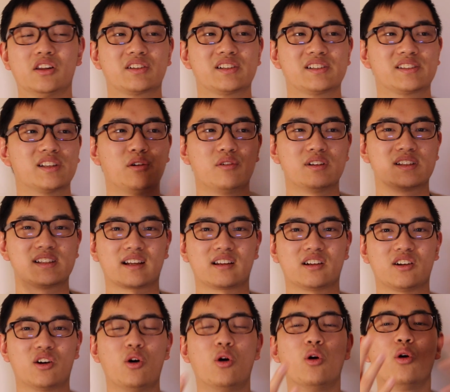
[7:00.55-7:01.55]
looks as though it's like
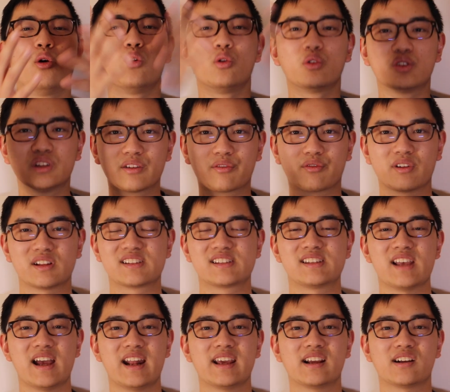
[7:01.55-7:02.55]
in a whole different
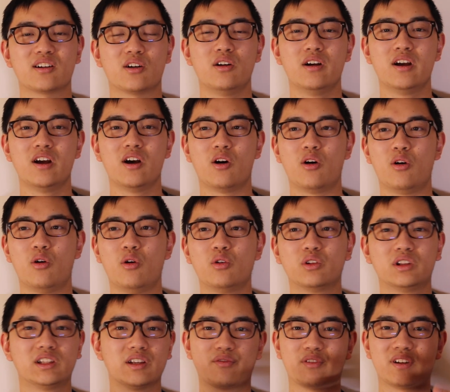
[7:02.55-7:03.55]
setting,
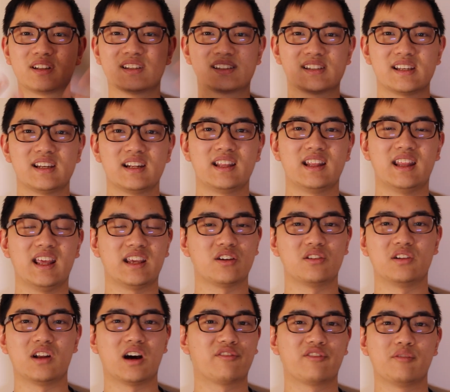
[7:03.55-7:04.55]
whole different city that
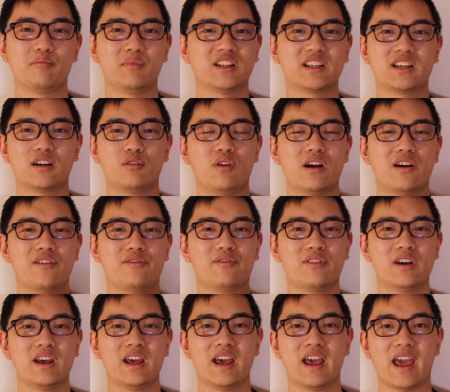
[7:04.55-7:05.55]
you're not familiar with,
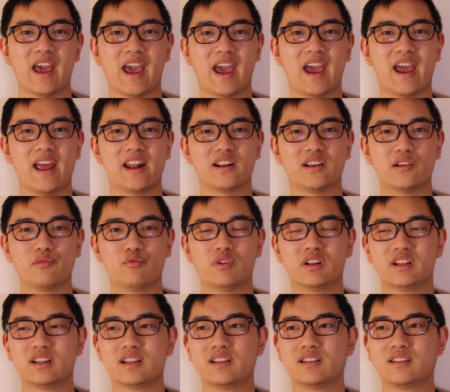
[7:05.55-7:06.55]
and it
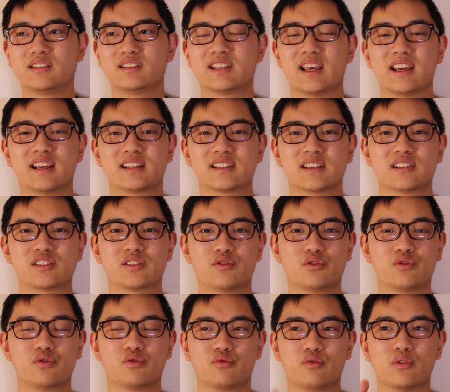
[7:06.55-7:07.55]
really takes us
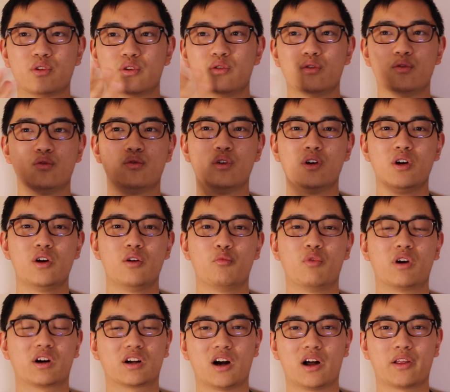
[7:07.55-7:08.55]
through
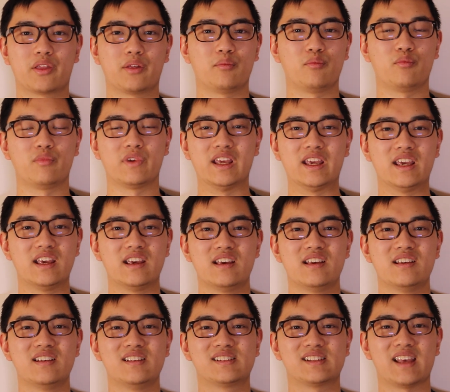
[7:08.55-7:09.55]
what Gotham
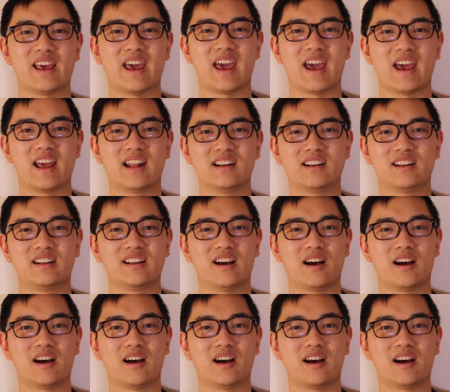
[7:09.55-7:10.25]
is and